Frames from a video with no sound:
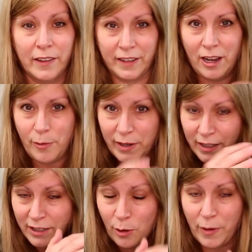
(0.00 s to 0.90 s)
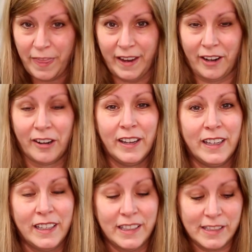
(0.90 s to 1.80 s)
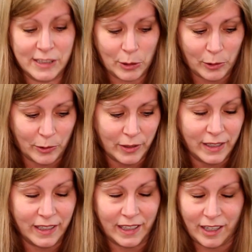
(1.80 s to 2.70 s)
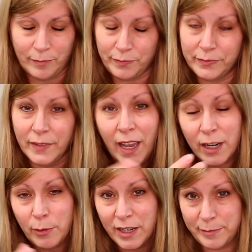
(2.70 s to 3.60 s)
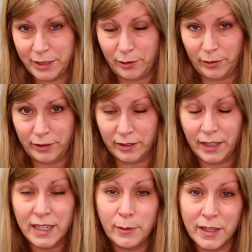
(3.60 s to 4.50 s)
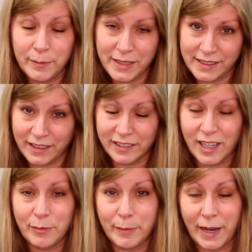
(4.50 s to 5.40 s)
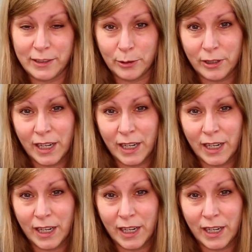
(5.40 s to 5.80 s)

They all want to go in there. So I don't want them to go in there. And I don't want them to sit on top of my door.